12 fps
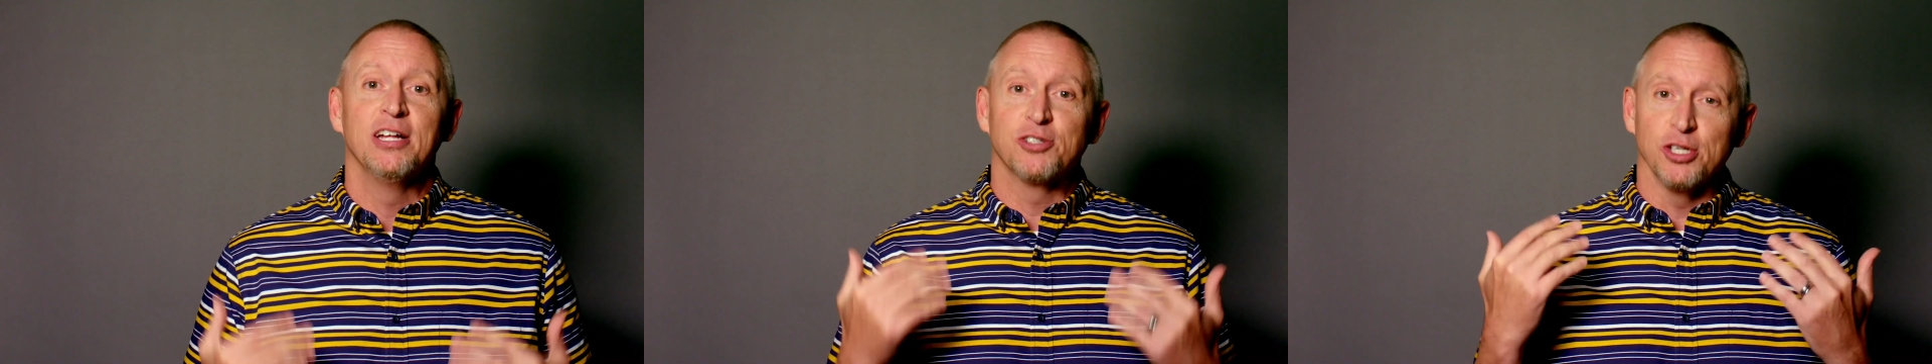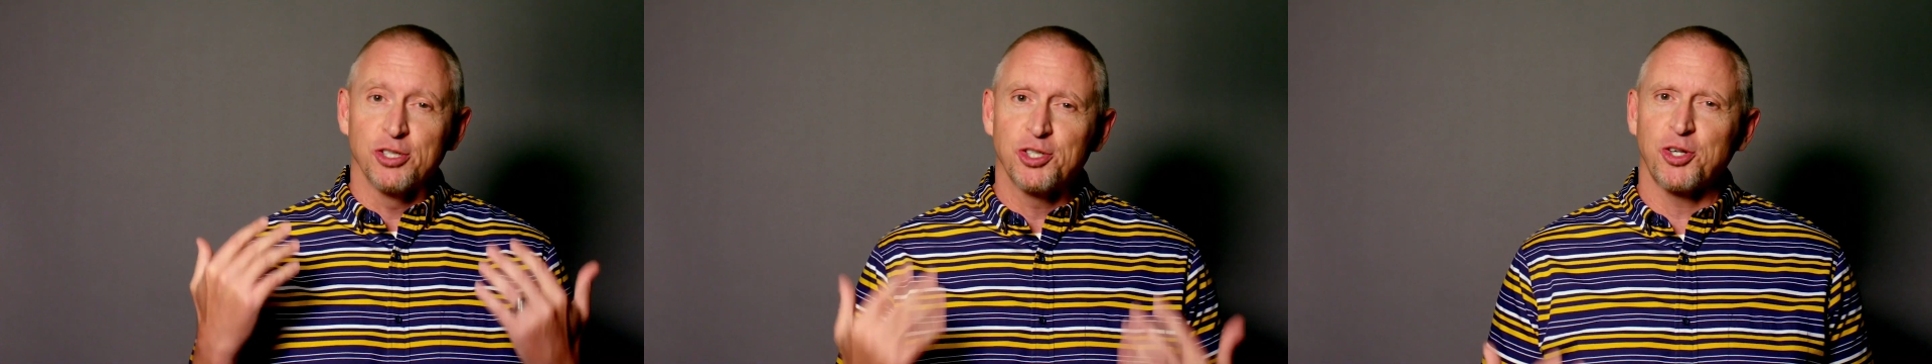
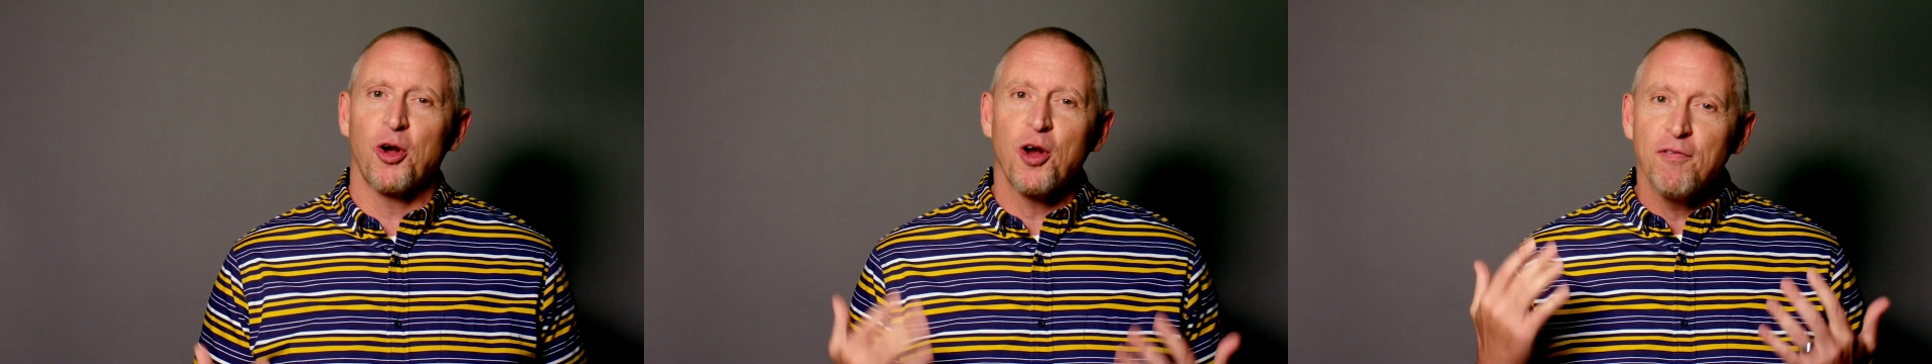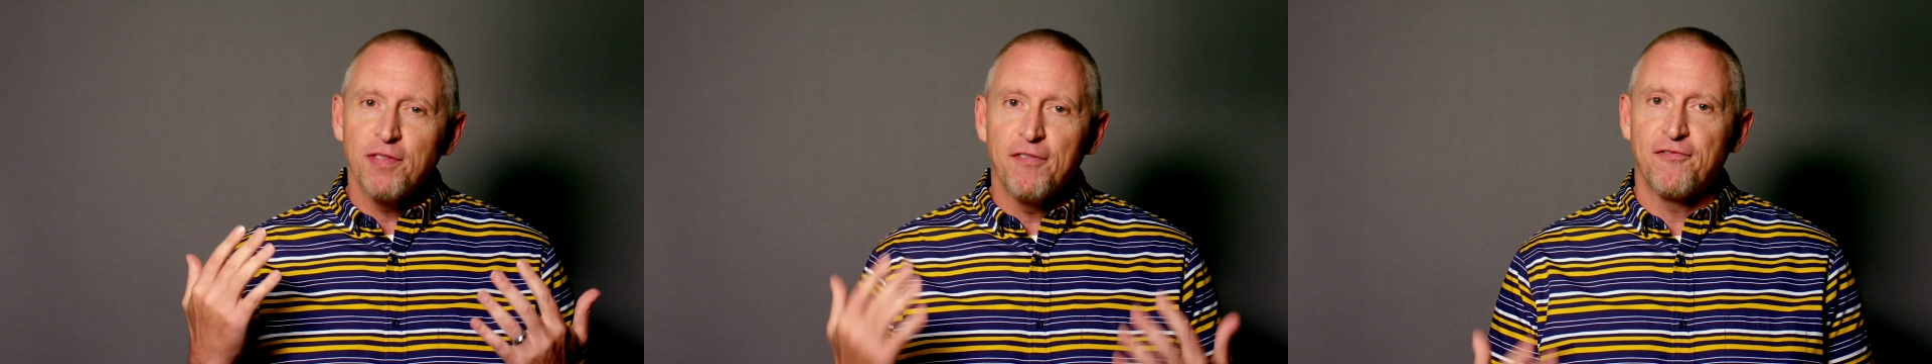to
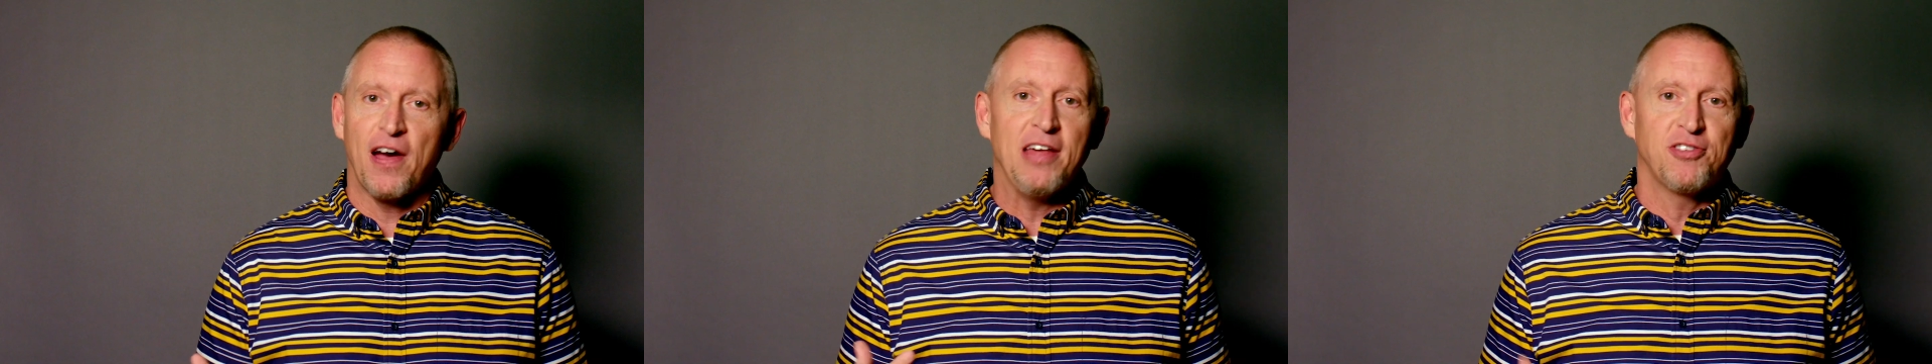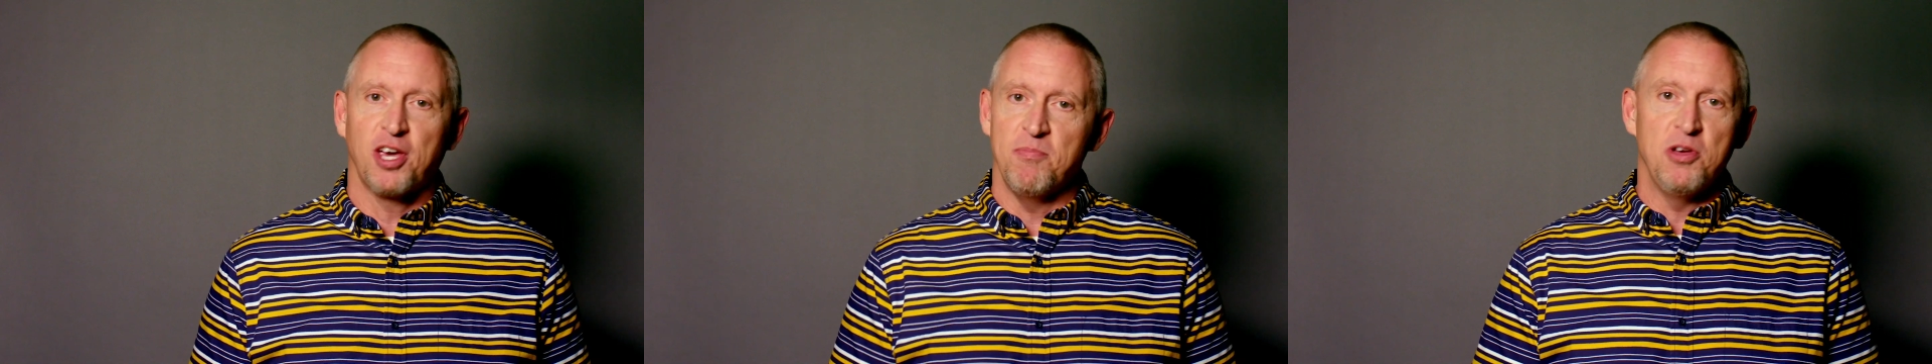serve the
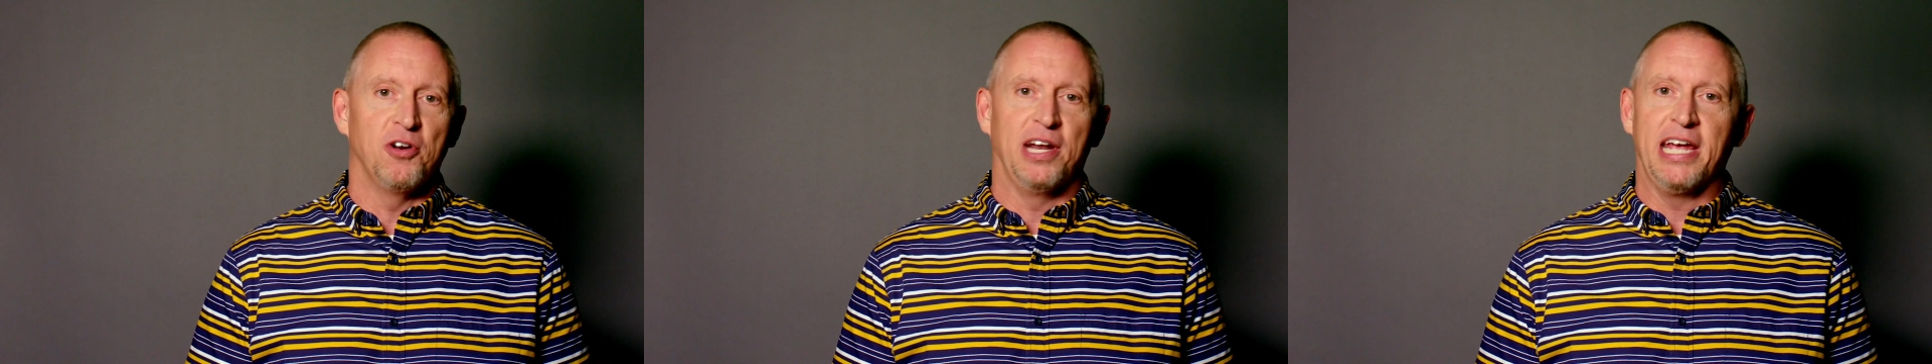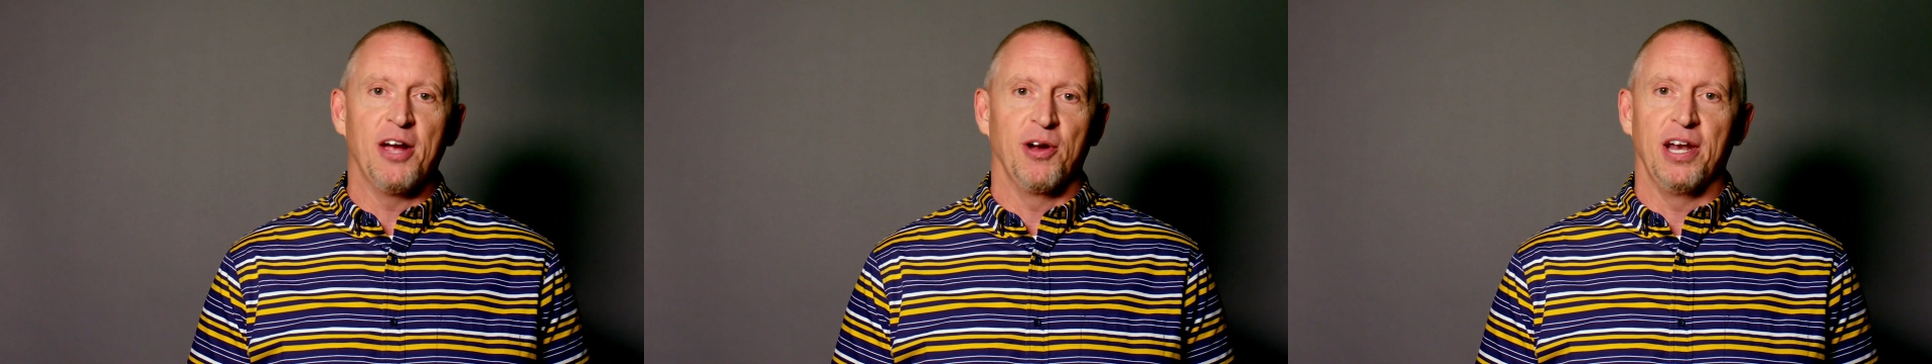faith
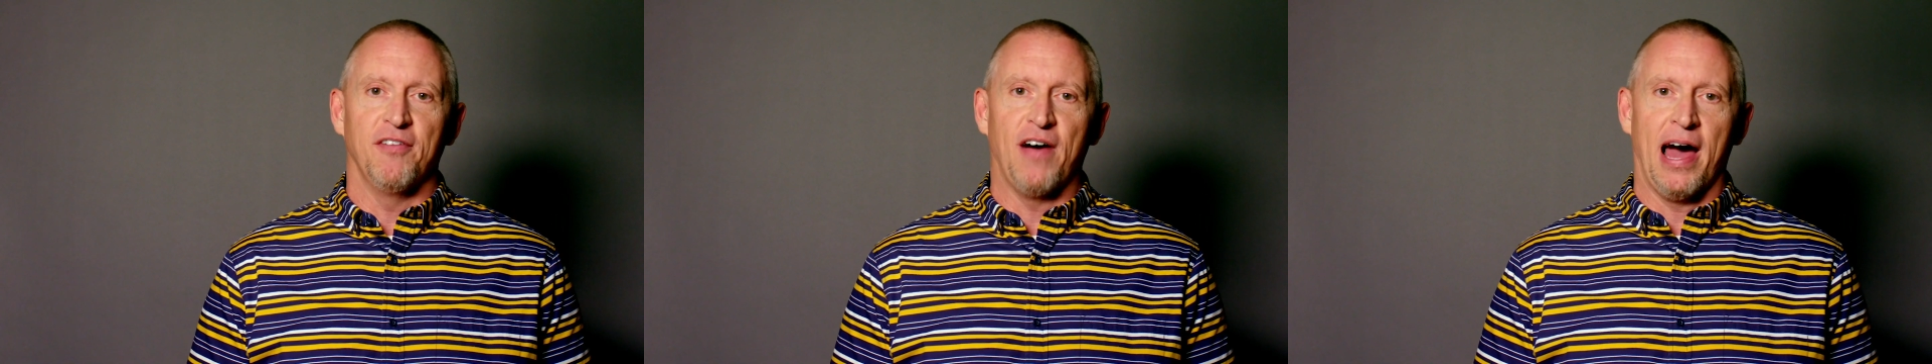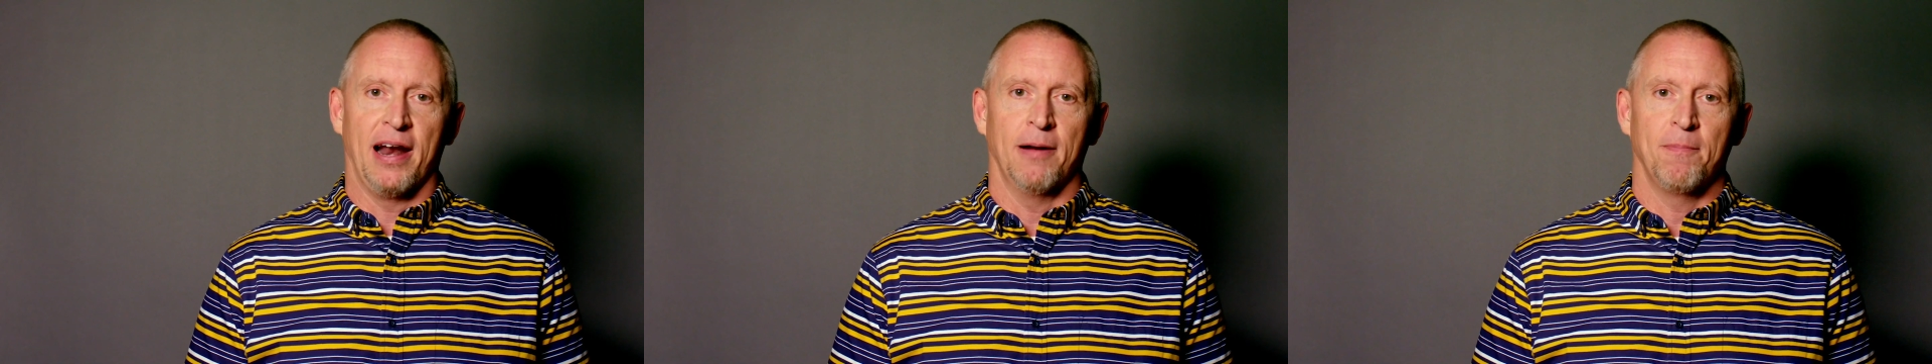community here in
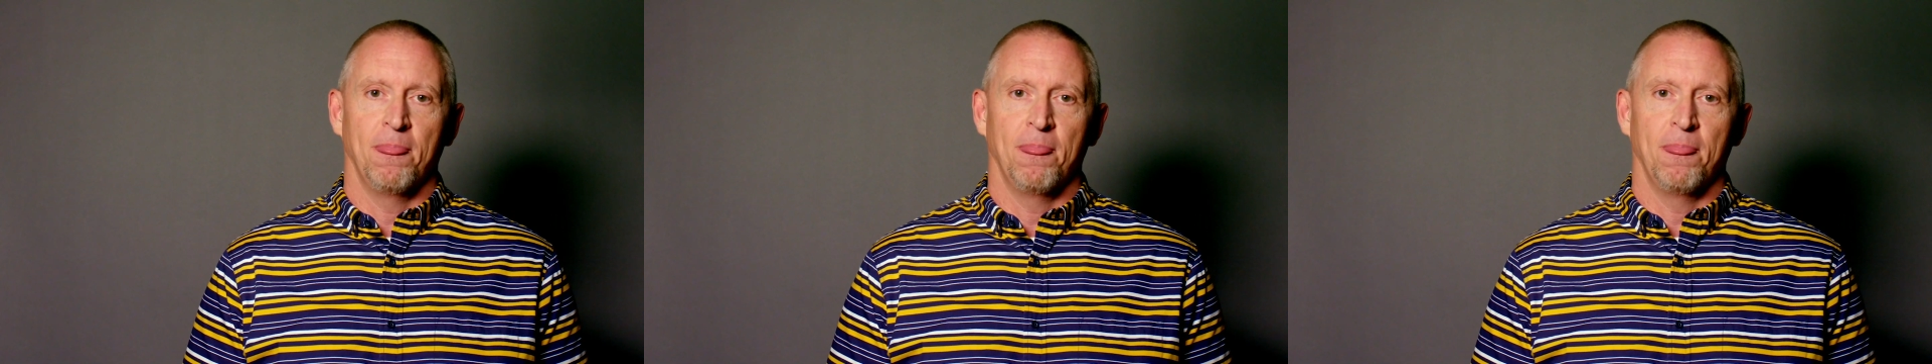Nevada.